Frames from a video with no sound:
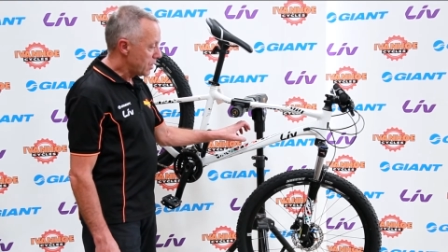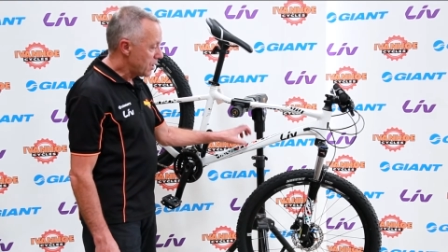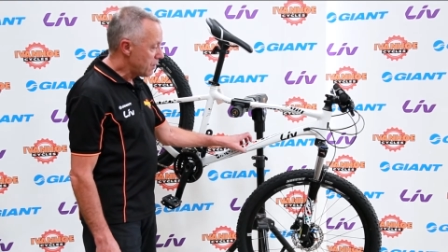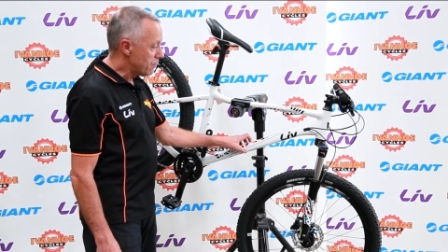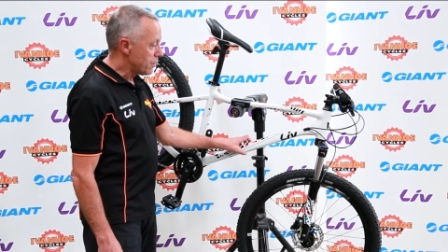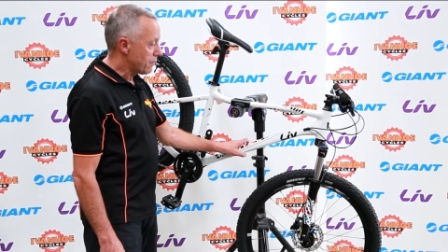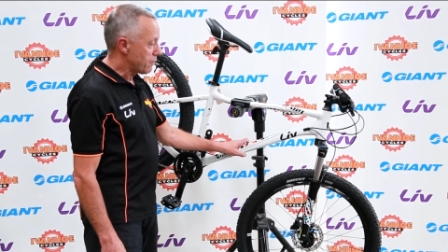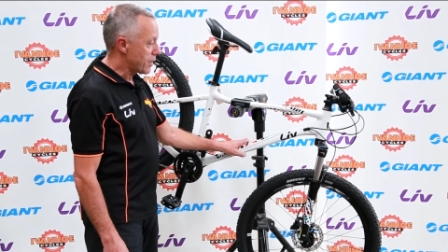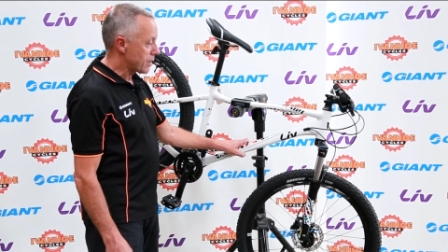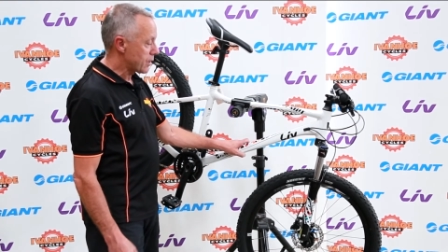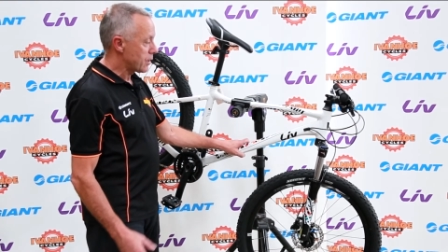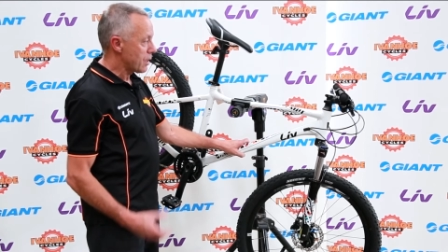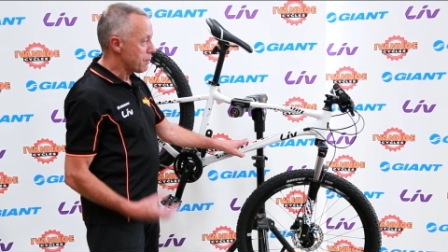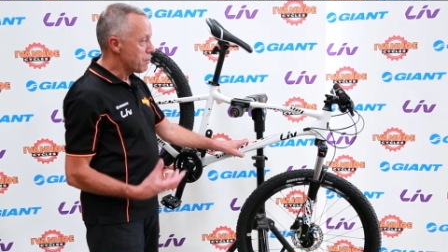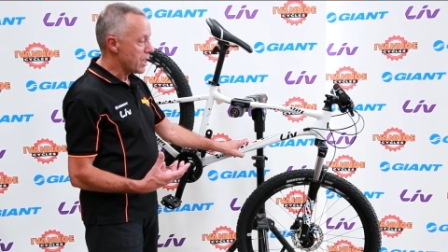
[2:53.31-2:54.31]
given the fact
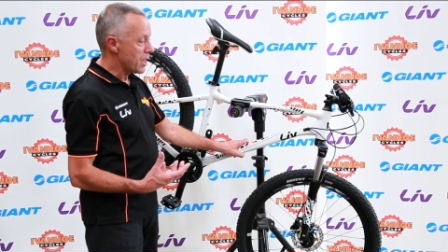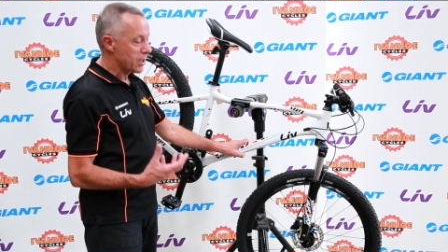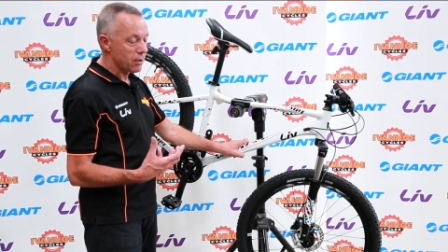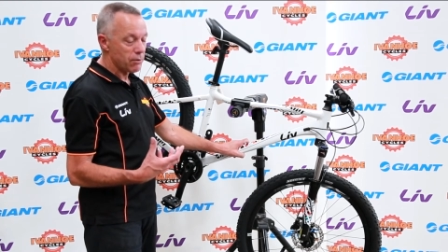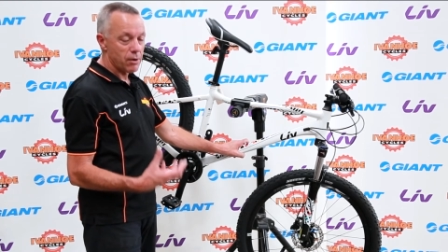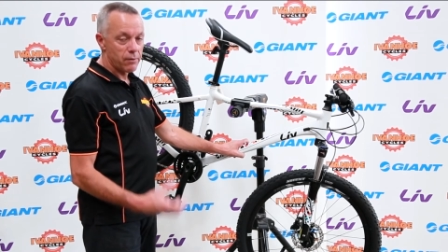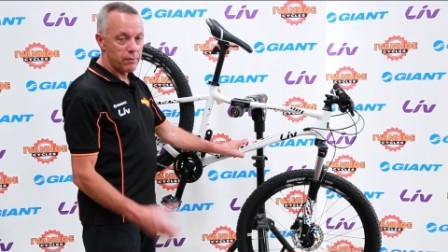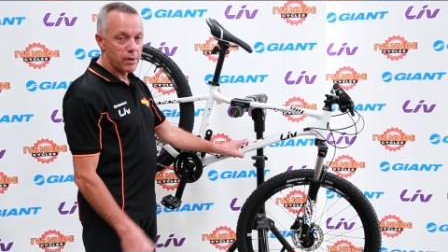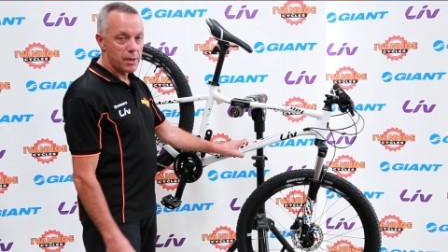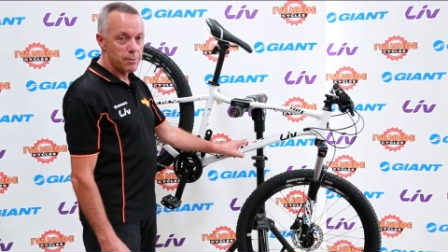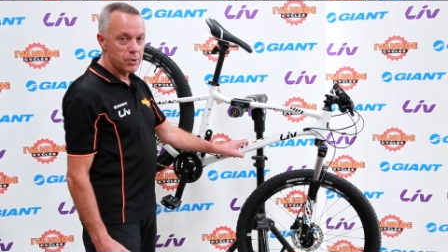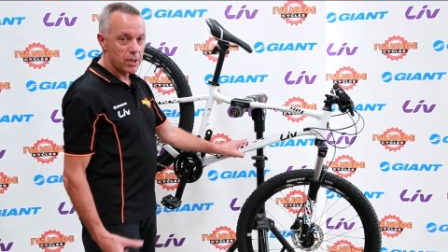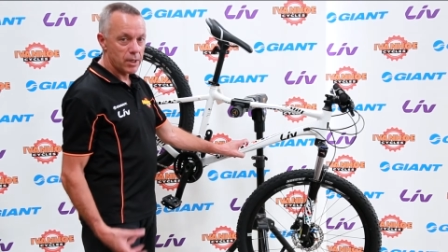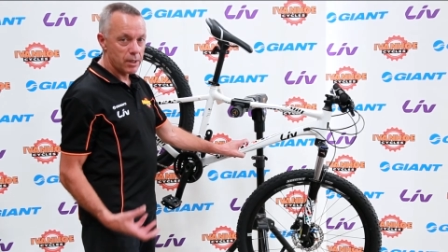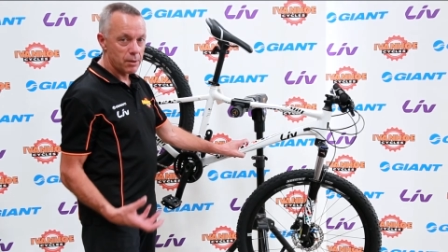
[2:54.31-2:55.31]
that they make their own
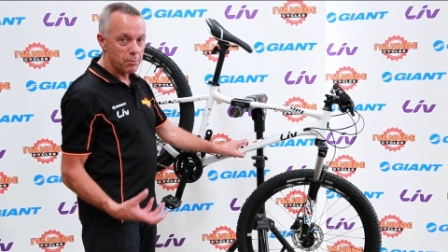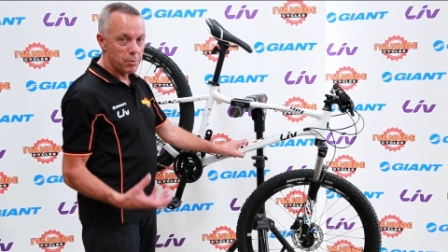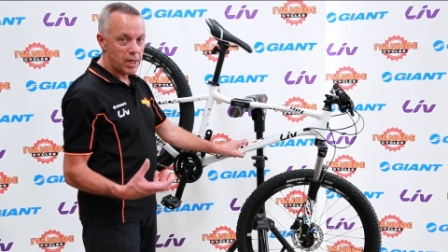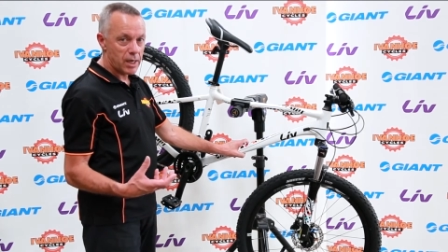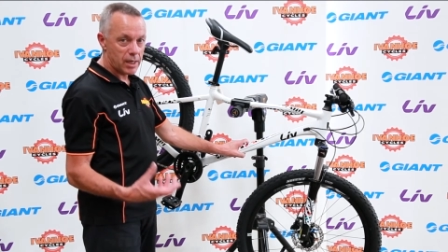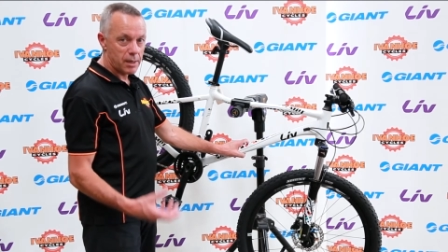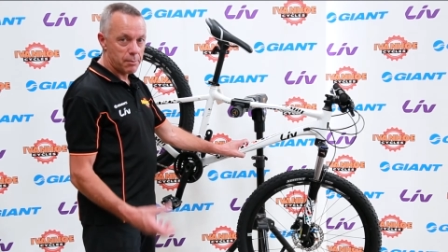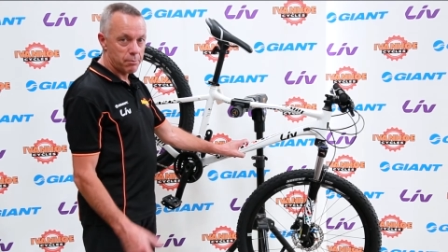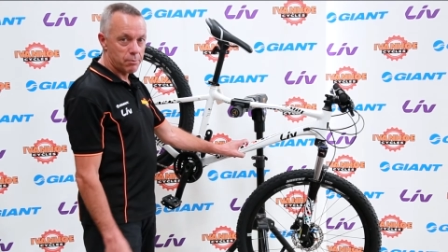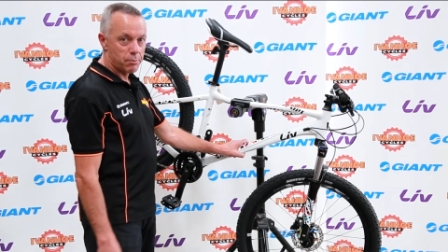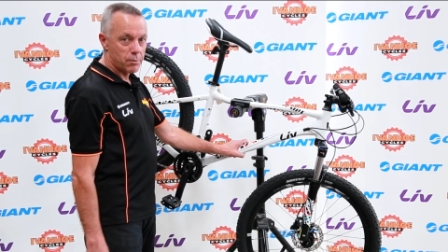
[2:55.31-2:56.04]
frames, they can back up